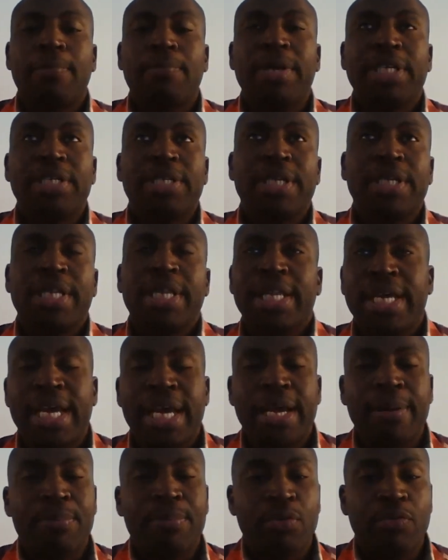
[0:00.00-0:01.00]

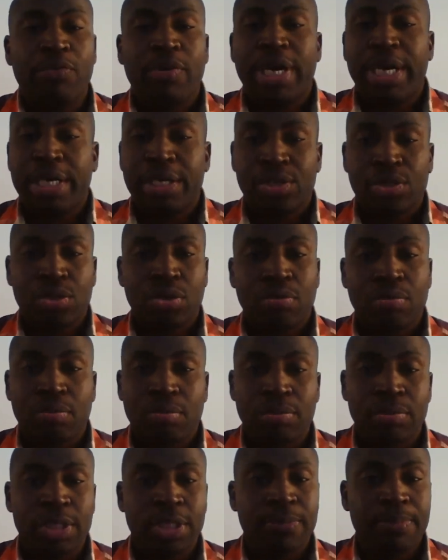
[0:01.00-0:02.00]
Basically, I provide
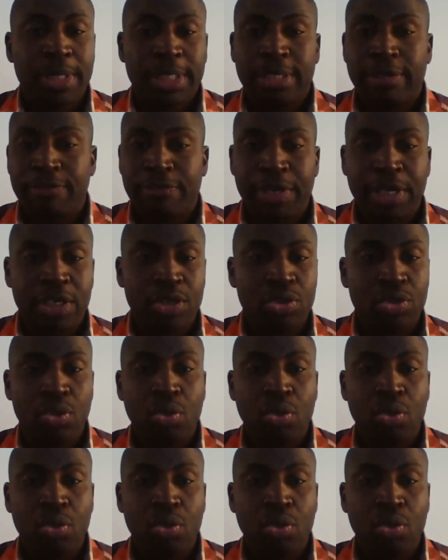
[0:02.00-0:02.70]
some specific